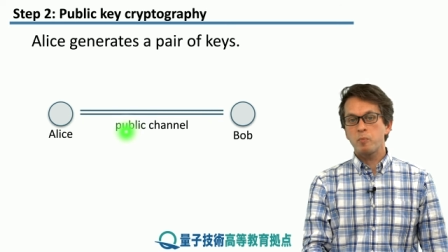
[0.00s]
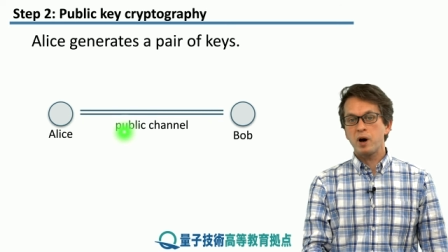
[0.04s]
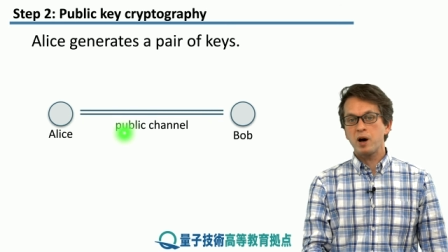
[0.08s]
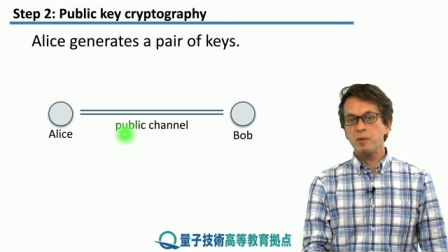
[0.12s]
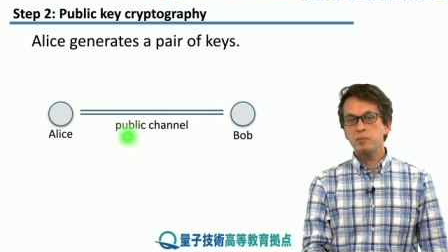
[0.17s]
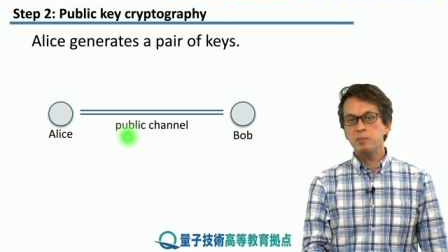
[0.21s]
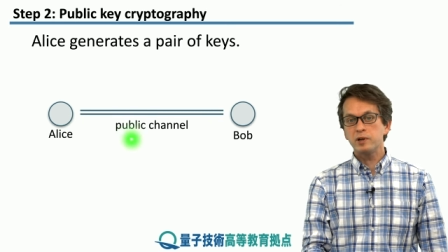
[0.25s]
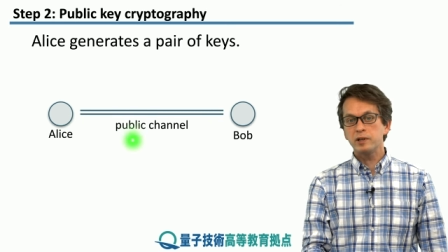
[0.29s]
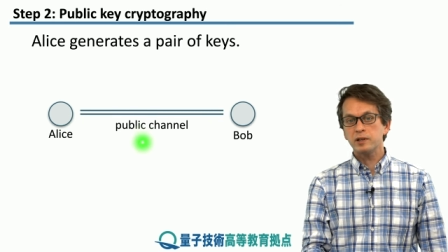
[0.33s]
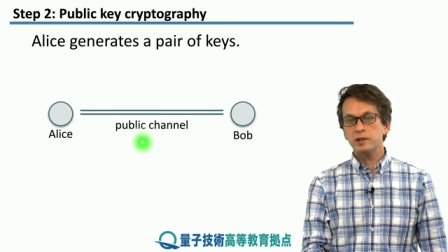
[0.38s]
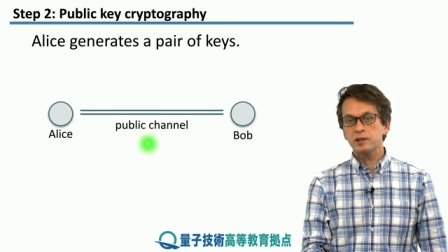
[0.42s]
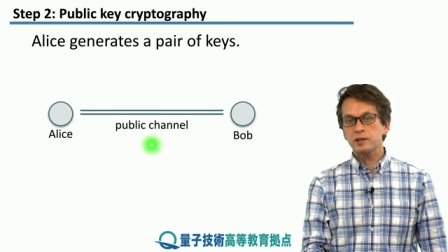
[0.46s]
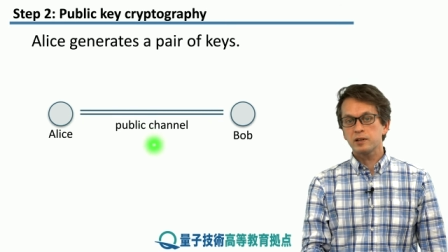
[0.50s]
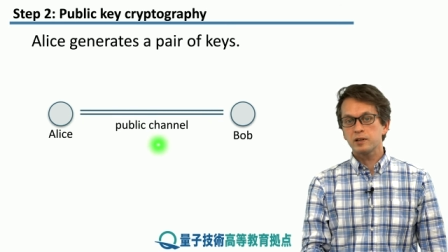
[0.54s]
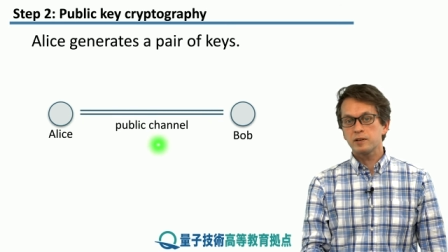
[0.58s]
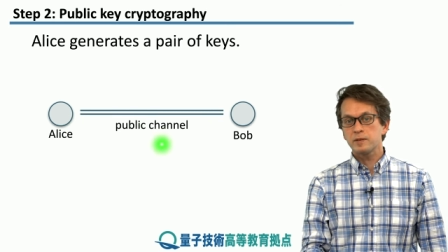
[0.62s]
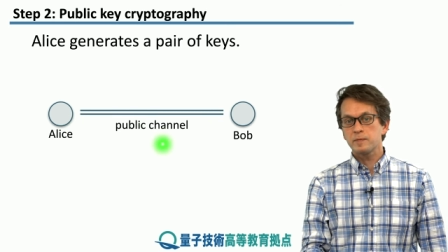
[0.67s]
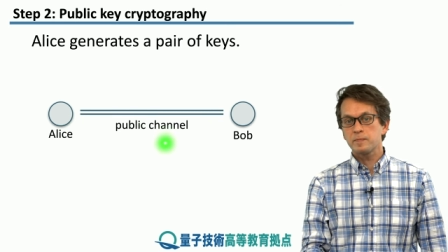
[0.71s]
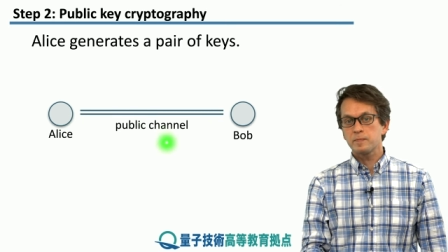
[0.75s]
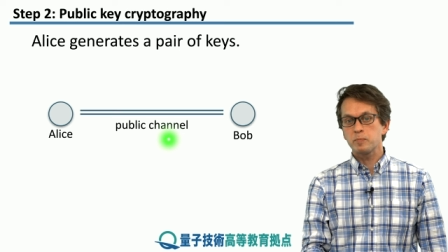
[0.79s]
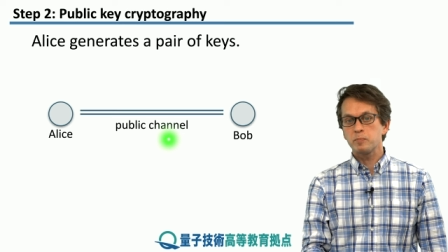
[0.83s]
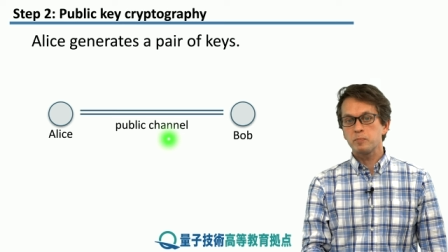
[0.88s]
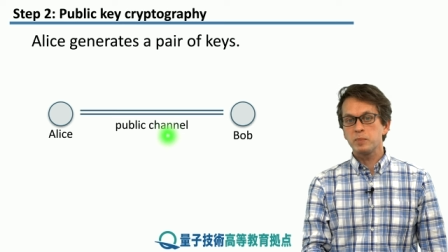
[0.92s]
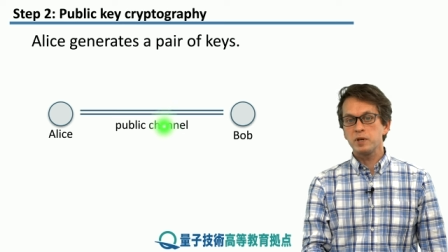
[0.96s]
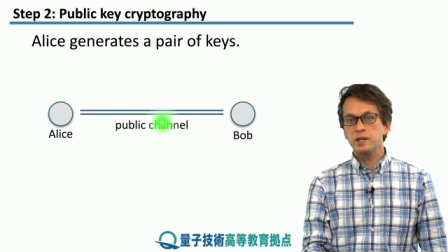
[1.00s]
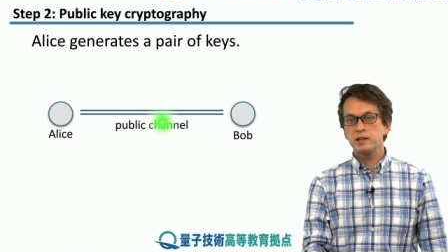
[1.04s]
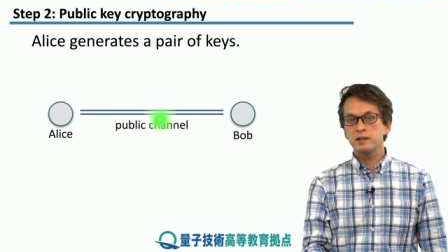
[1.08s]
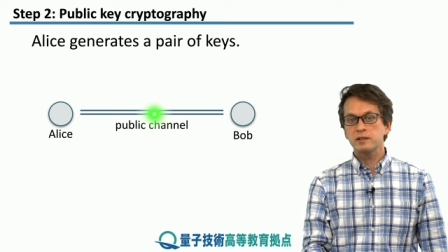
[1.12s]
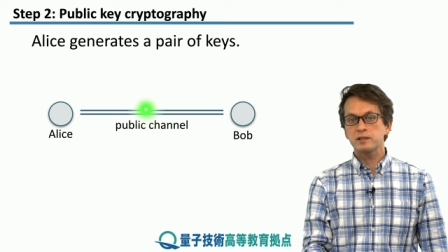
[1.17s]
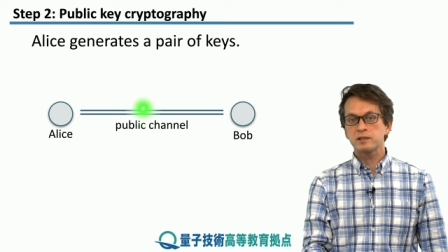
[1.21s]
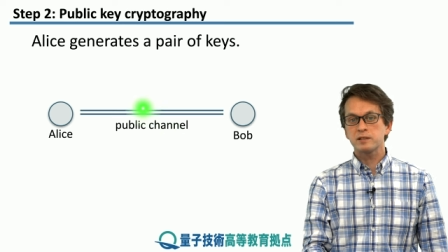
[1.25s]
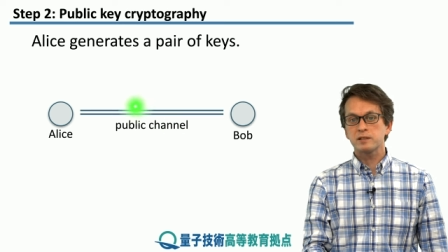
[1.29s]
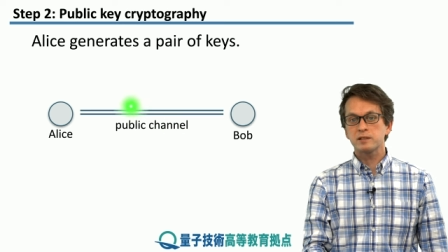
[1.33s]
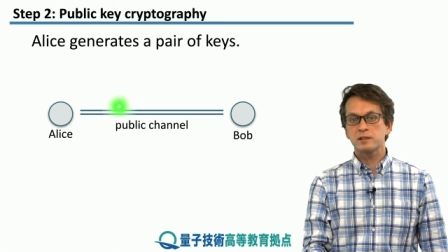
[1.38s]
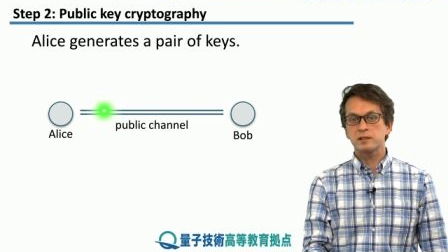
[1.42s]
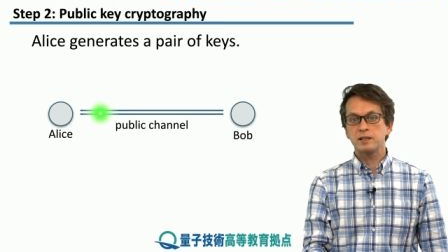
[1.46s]
Public
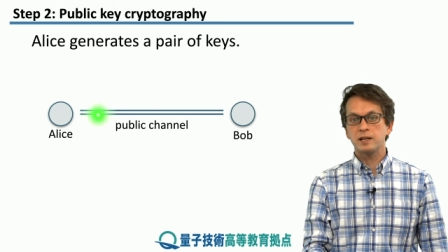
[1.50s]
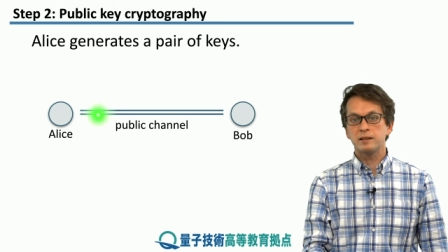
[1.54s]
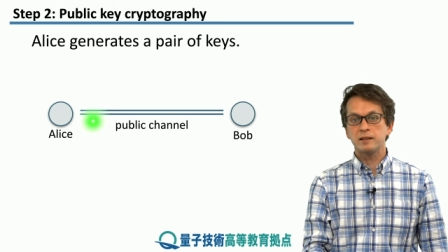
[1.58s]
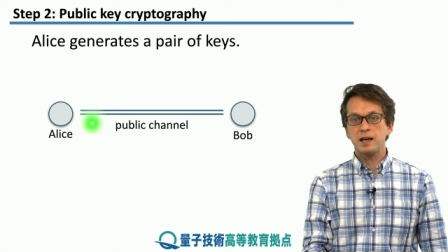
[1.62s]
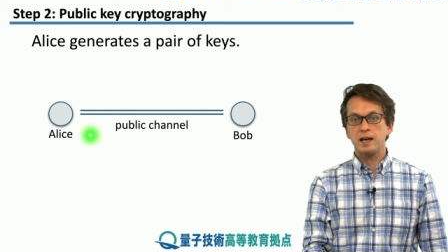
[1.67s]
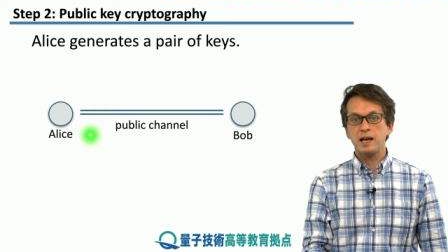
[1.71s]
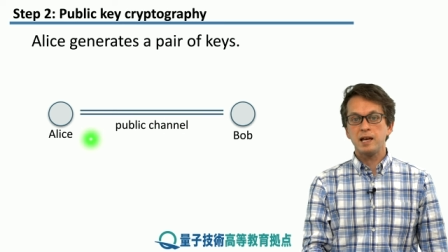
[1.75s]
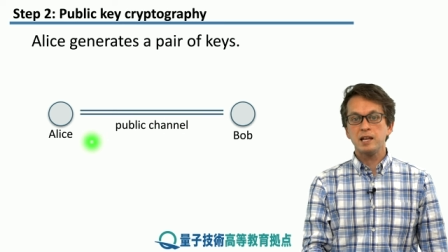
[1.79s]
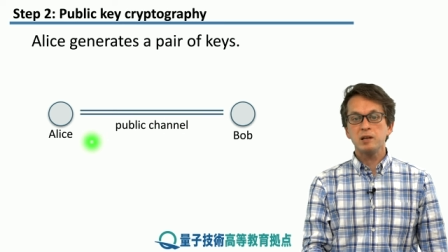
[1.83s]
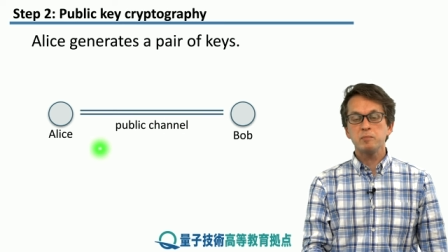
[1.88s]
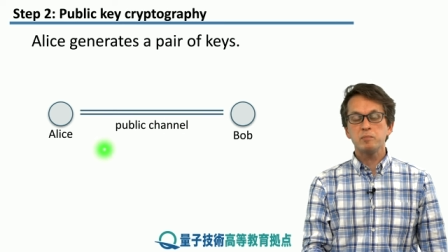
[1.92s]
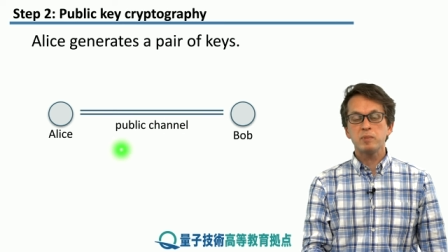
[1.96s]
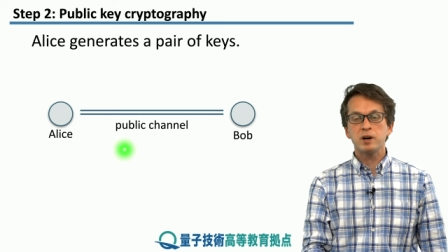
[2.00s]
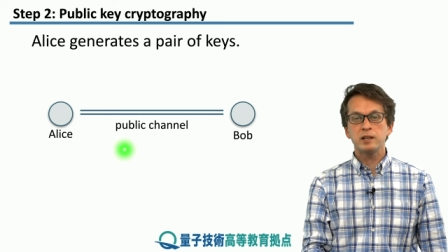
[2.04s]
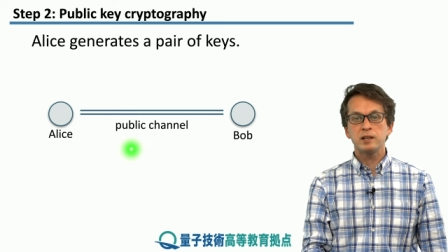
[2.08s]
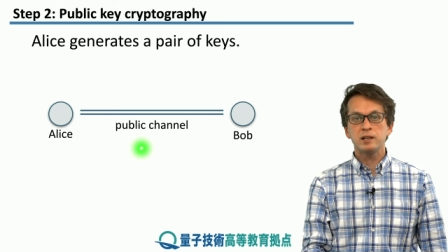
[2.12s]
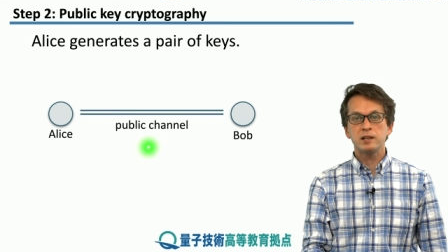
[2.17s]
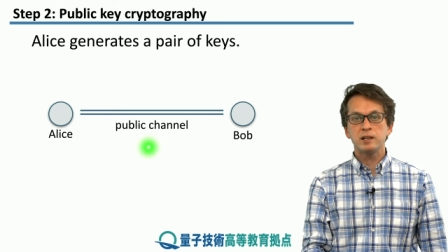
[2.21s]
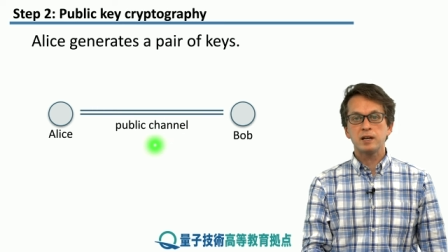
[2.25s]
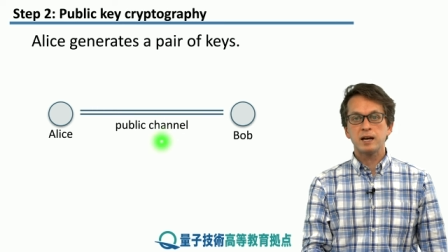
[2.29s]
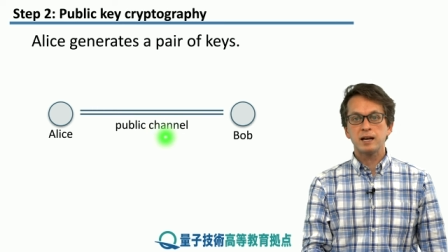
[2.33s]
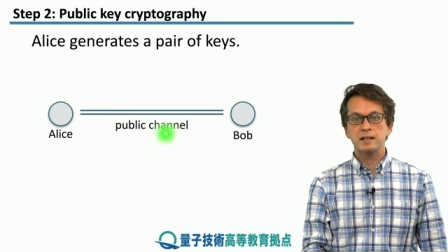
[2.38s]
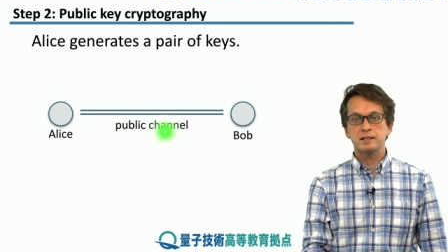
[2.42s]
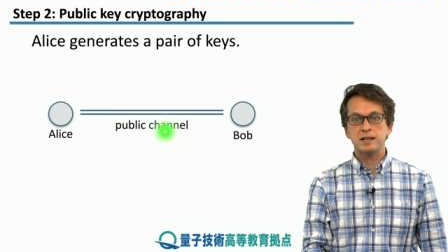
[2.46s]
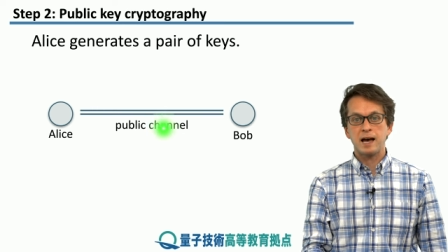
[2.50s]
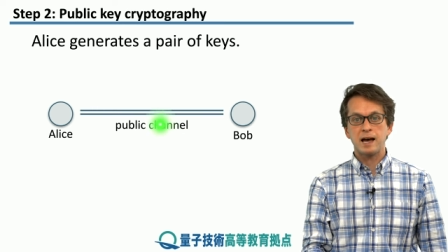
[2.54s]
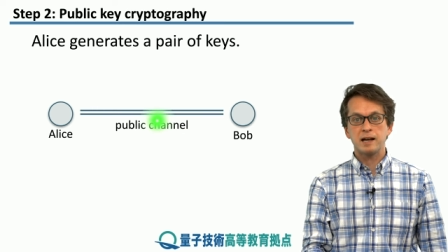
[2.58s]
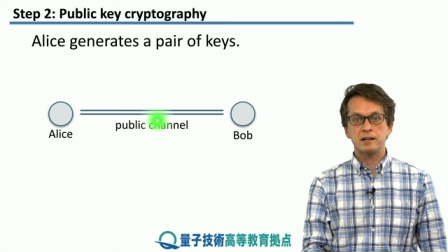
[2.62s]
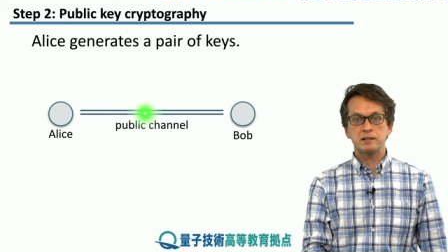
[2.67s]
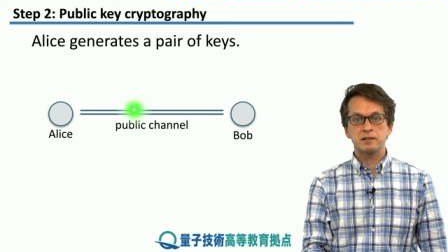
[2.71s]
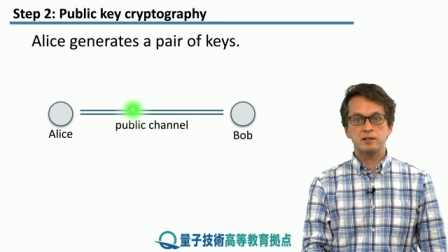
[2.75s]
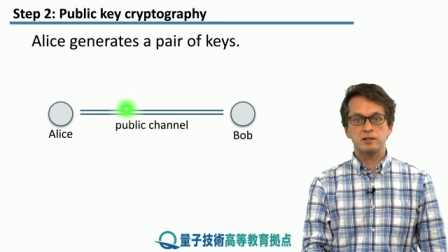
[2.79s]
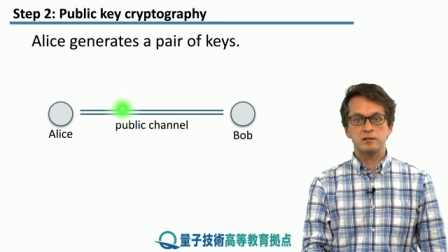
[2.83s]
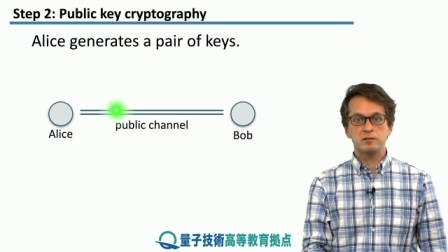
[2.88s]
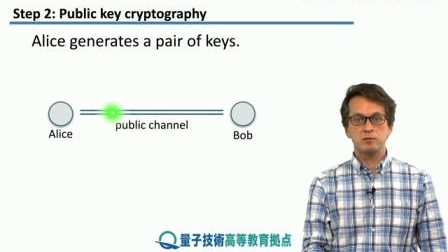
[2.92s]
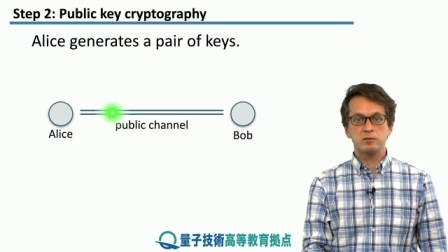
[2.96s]
means that anybody has
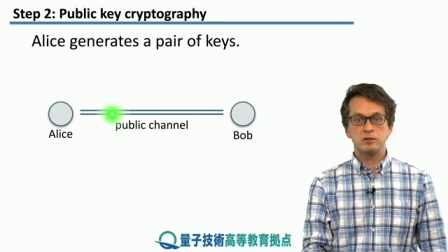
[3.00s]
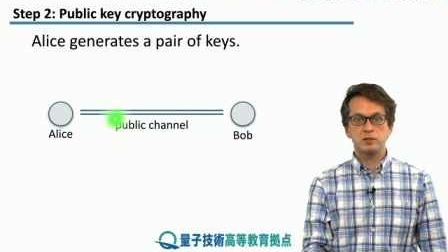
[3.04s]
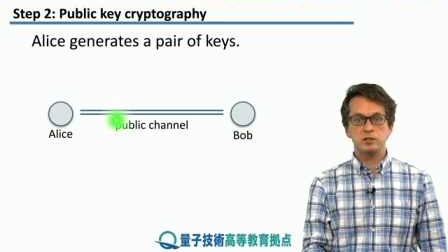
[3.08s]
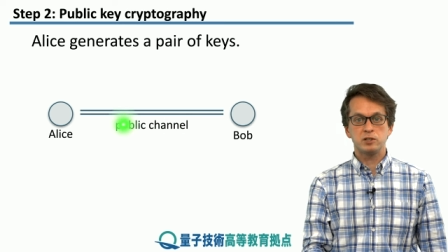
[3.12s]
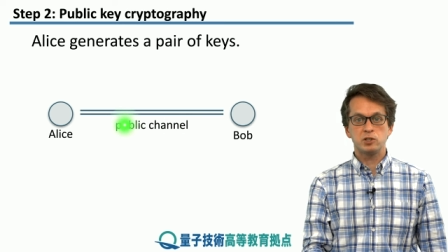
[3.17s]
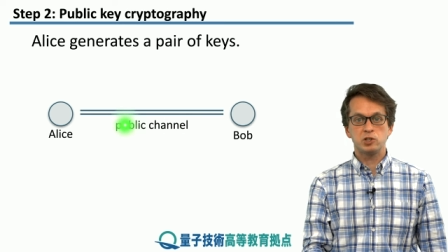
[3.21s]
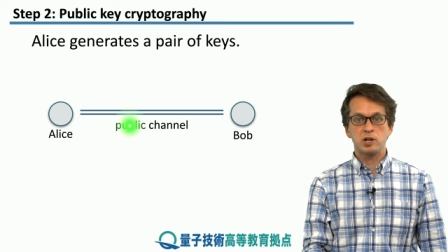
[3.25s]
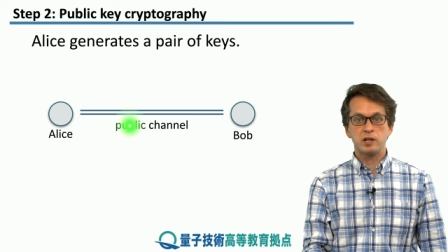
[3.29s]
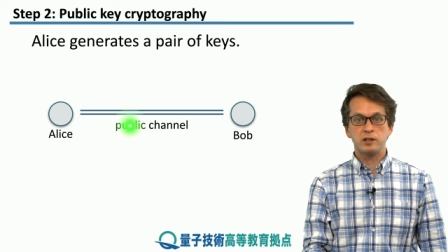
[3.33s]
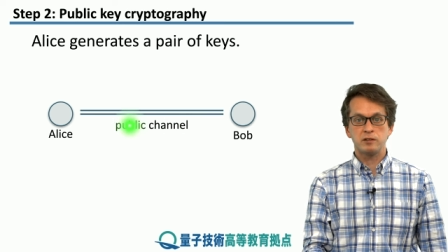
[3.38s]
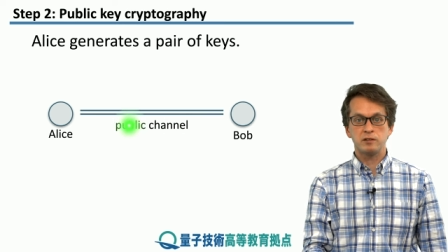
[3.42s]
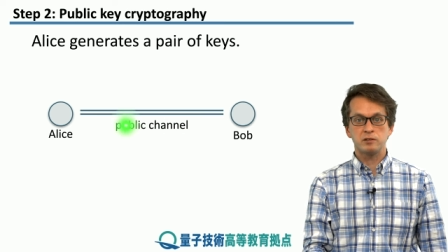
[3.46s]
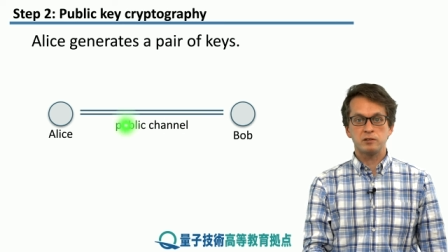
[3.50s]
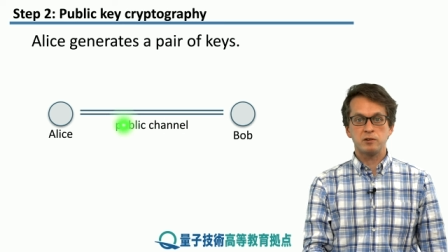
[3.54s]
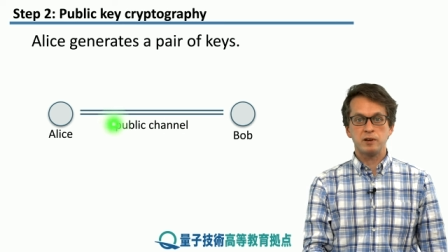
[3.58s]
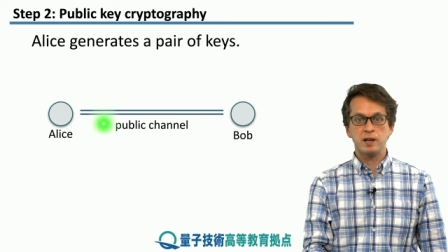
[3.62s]
access to this channel.